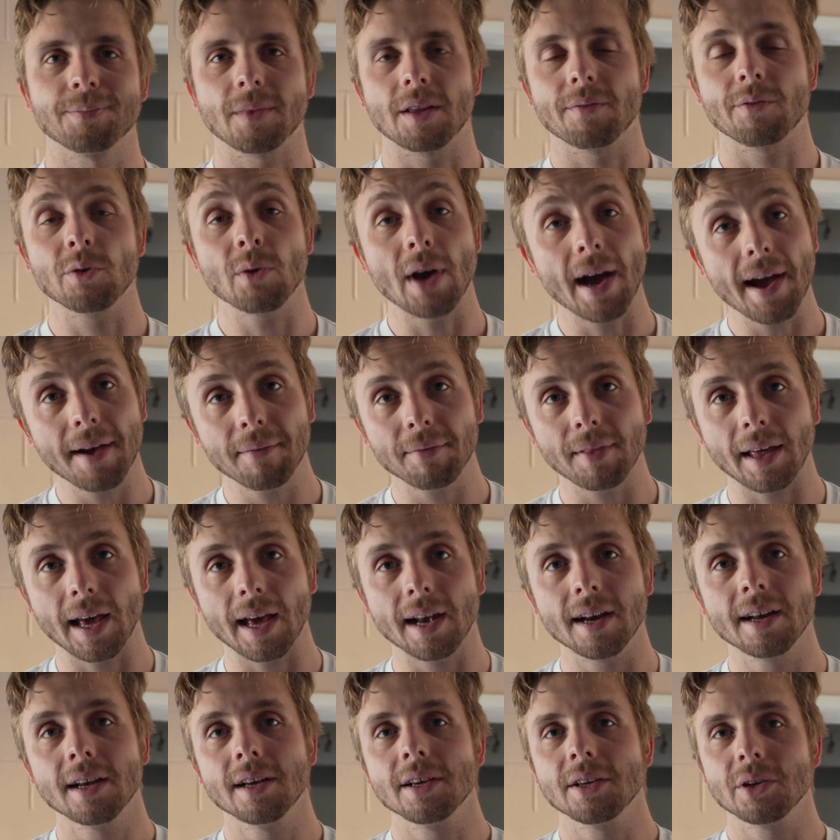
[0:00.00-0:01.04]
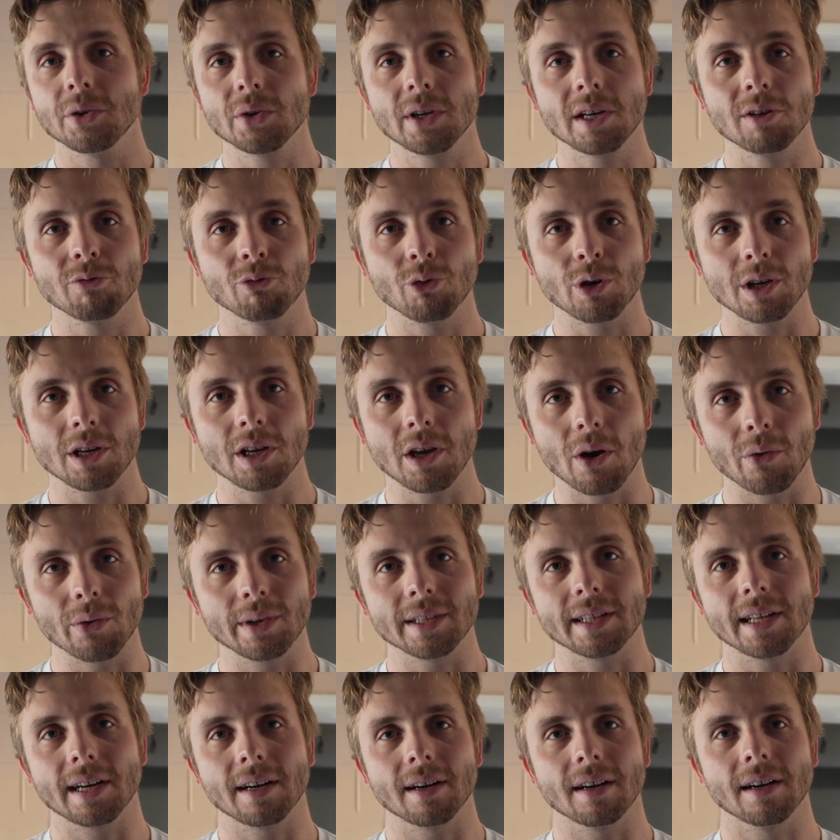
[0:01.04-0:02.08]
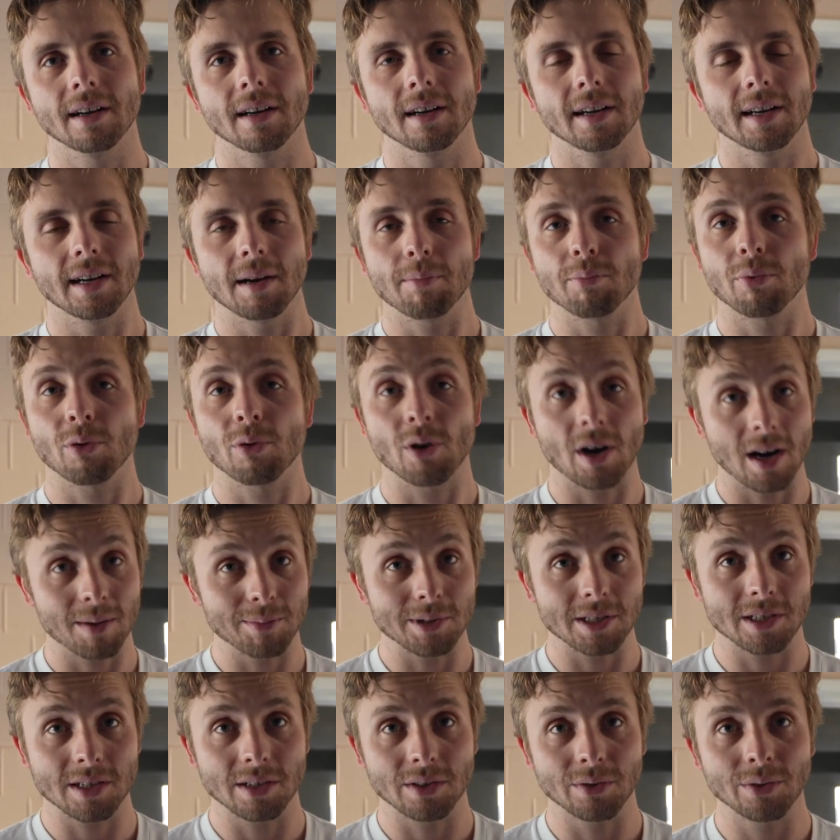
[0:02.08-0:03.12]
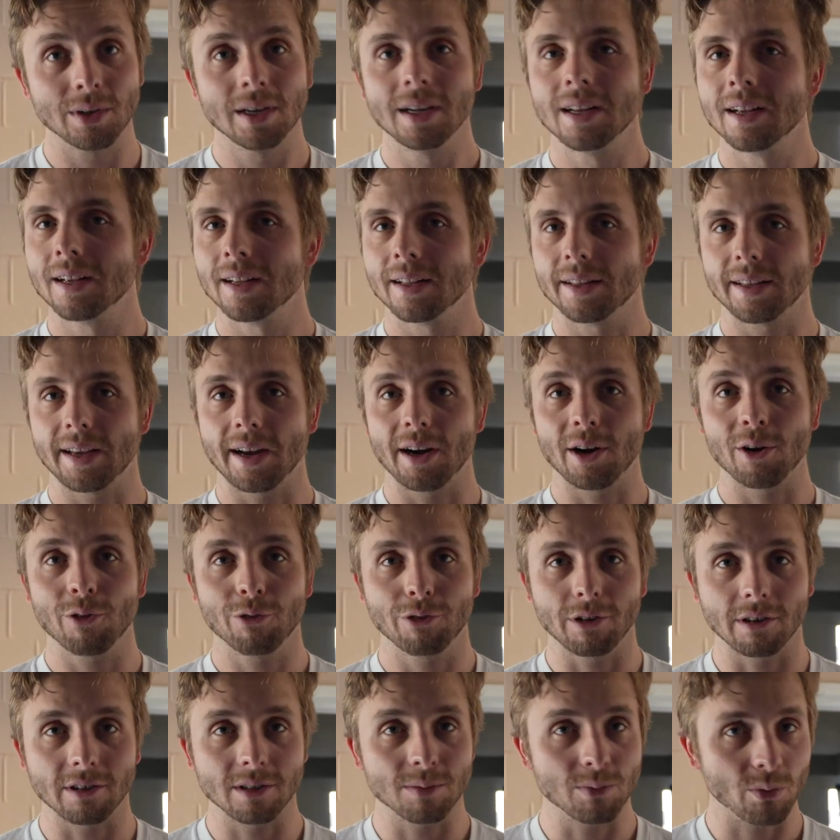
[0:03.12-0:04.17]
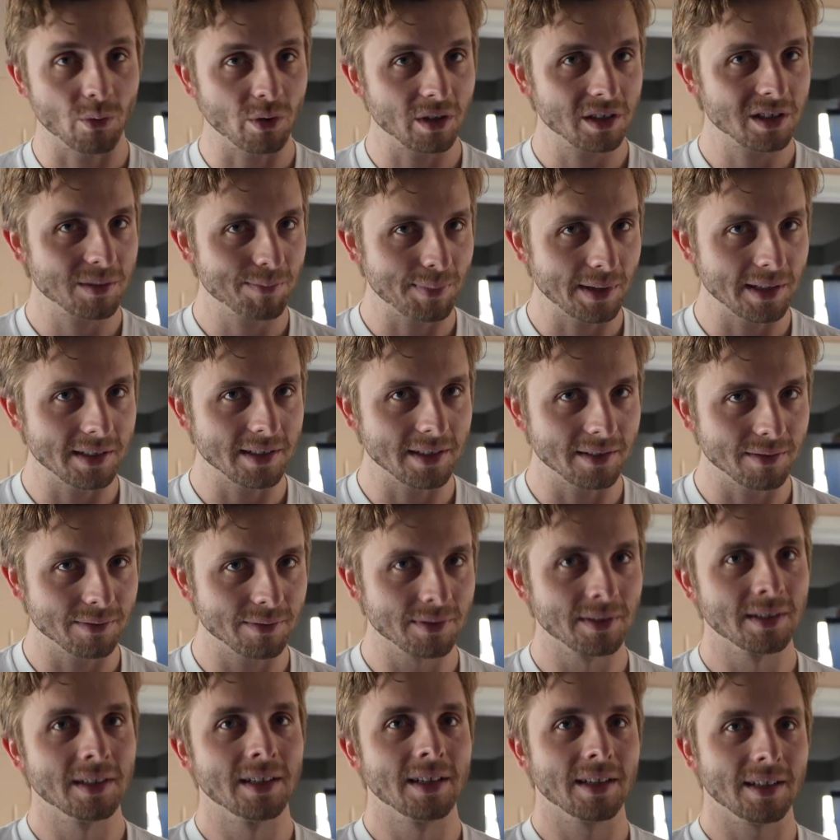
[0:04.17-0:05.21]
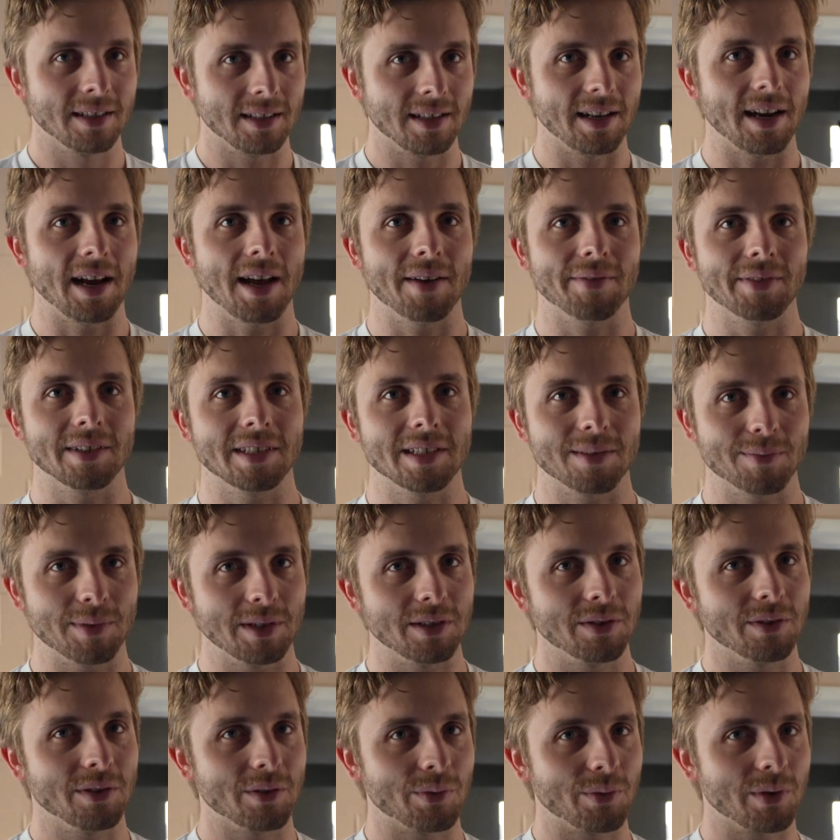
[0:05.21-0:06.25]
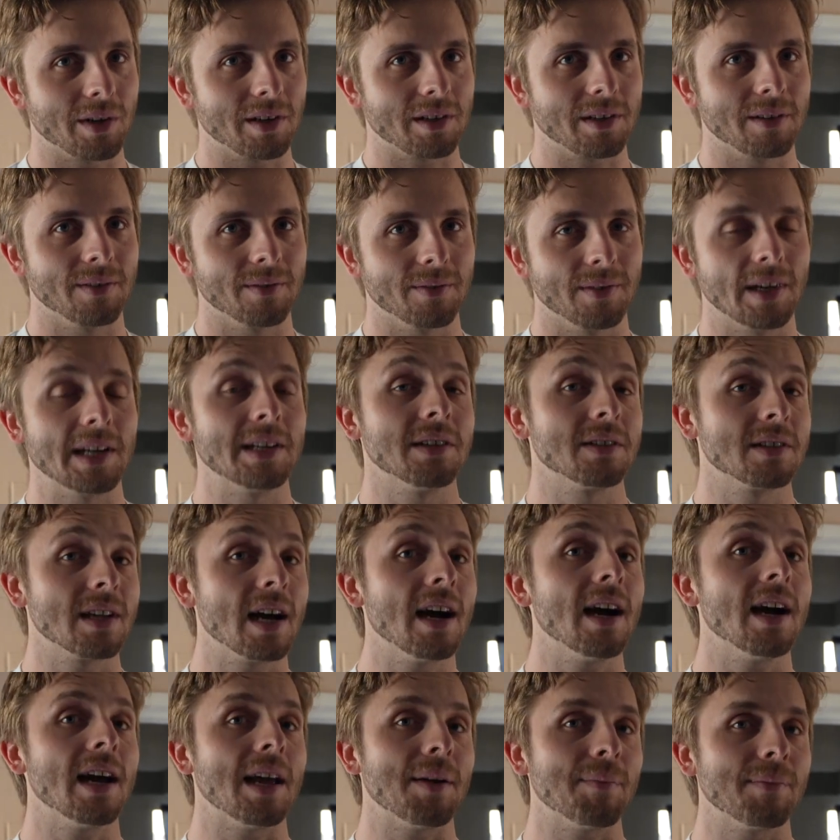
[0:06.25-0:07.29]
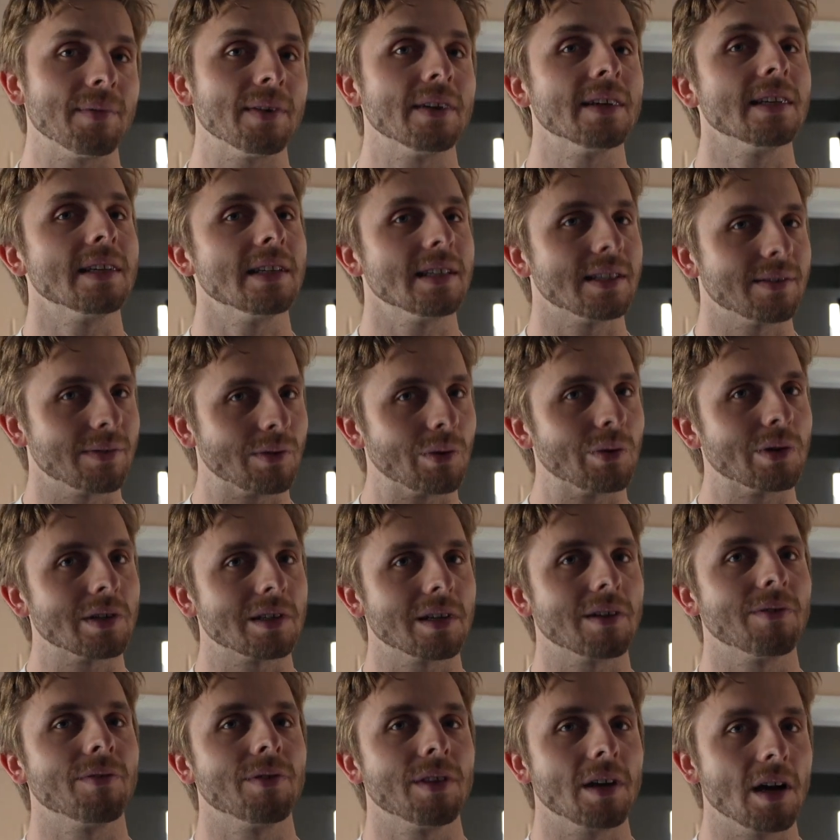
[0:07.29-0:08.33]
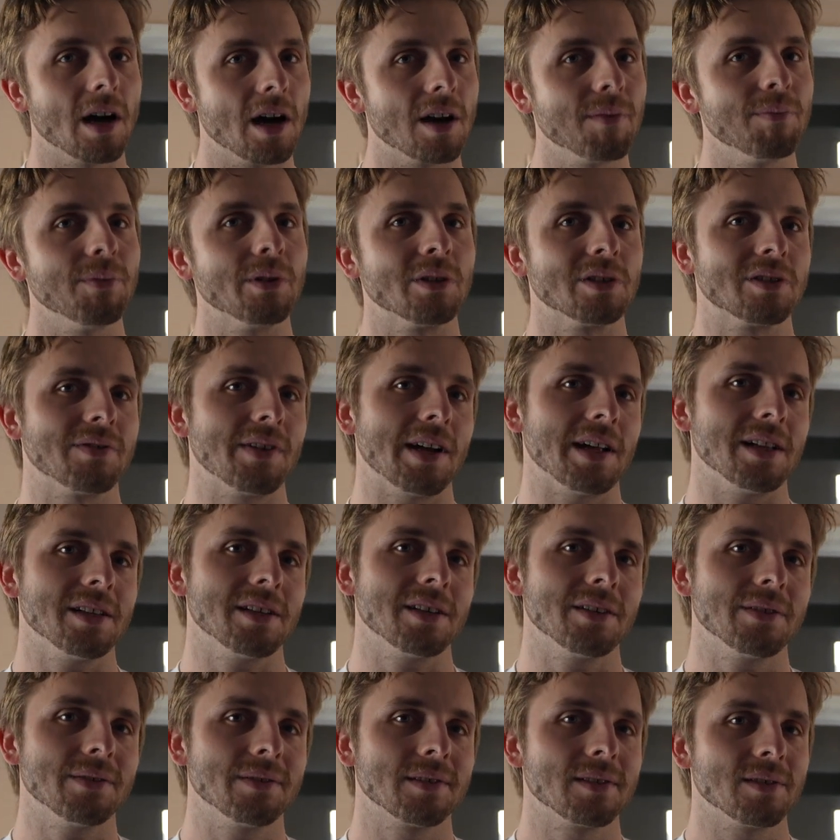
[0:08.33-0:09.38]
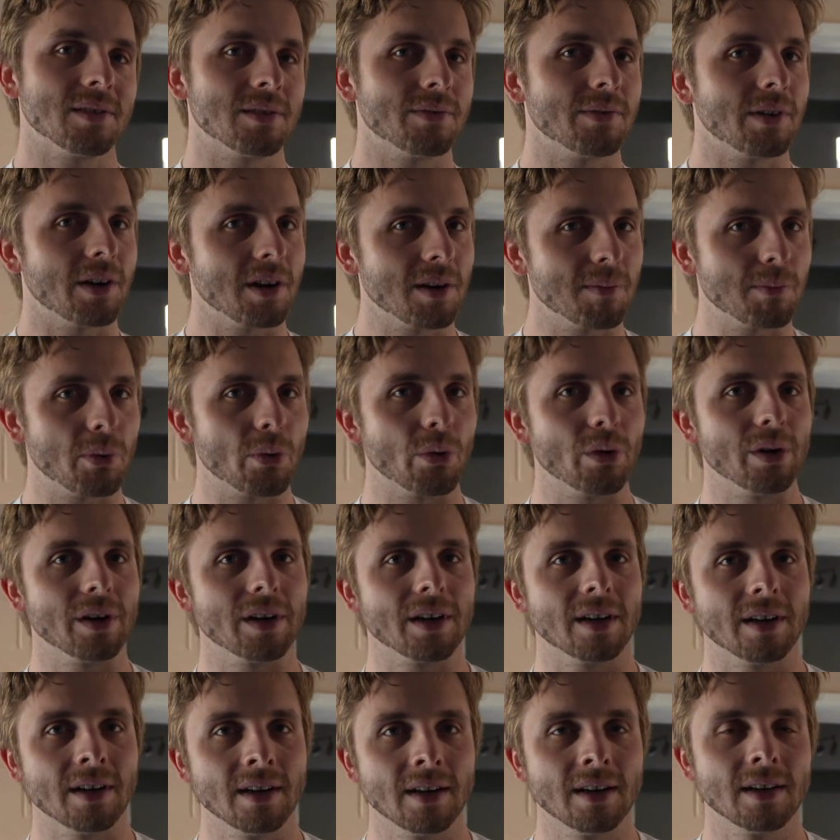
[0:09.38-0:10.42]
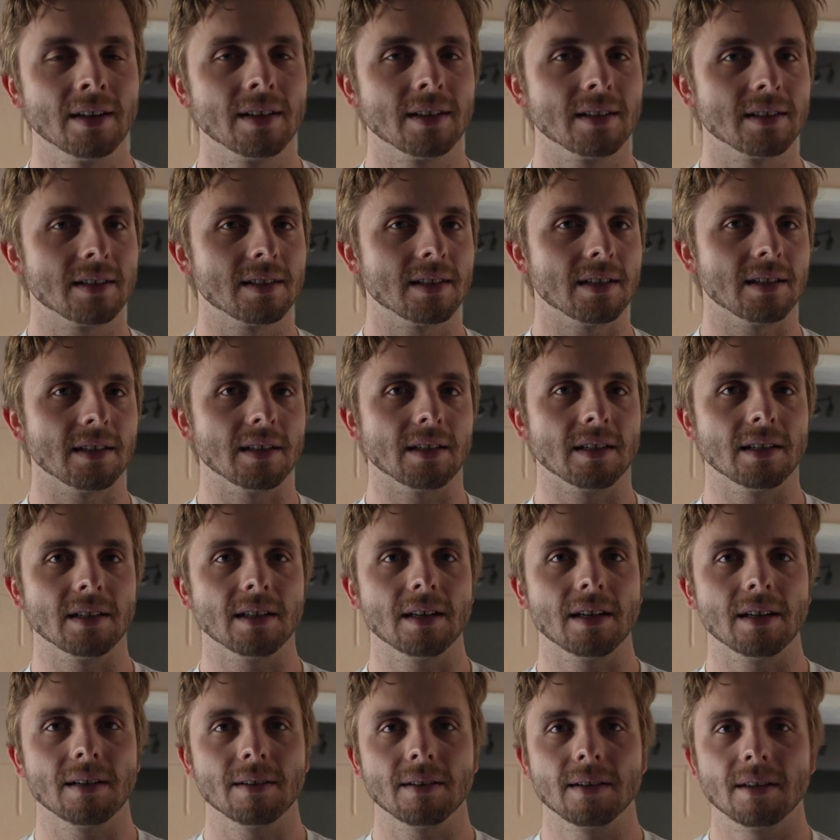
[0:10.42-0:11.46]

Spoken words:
If you have that, you can avoid going there. And I promise you, the airfare is more expensive than having someone do the work. And your time is, of course, of the utmost value. So it's very important to